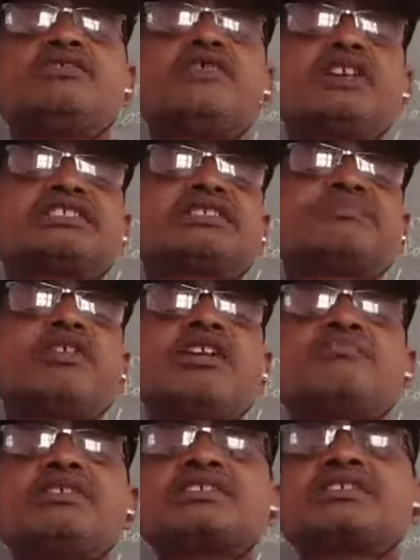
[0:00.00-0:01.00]
First of all,
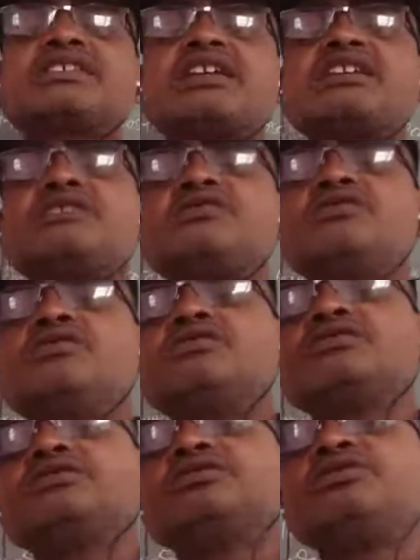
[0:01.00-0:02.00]
I must tell you
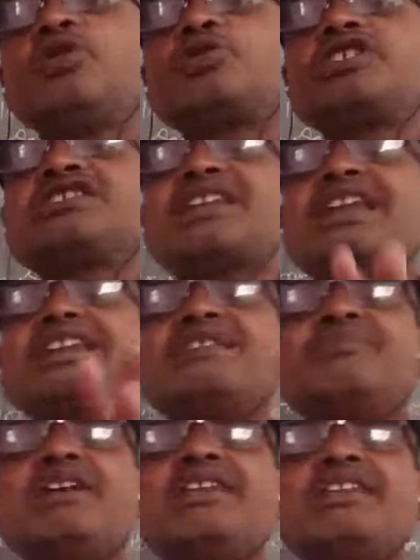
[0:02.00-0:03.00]
notice and
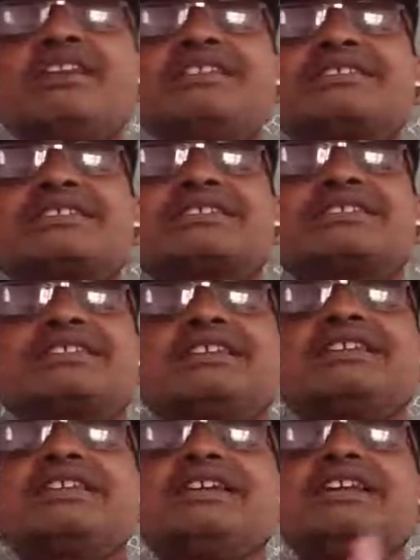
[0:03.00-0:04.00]
email is
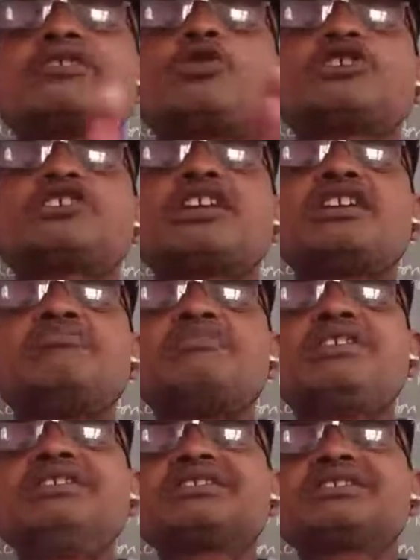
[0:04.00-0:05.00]
in question
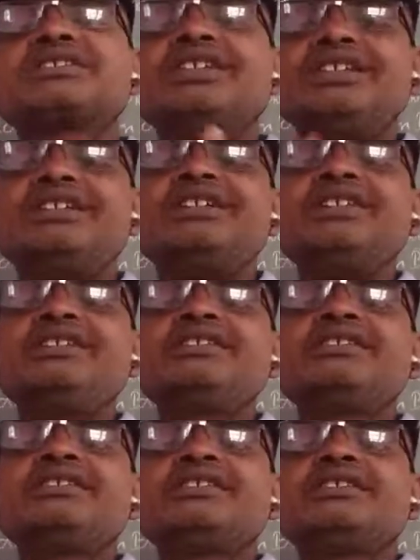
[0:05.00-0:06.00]
number third
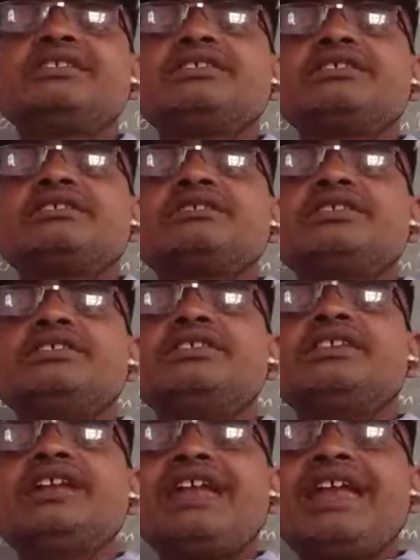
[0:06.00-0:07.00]

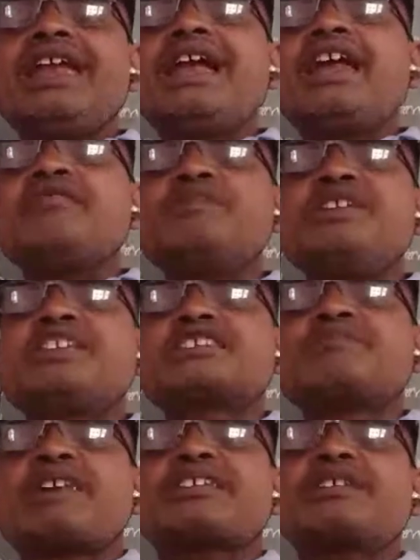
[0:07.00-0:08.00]
A and B
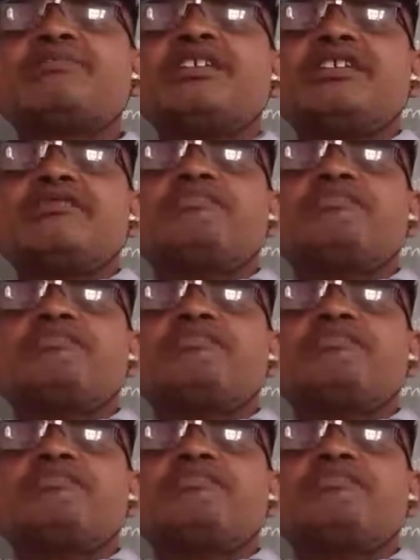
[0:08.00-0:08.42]
respectively,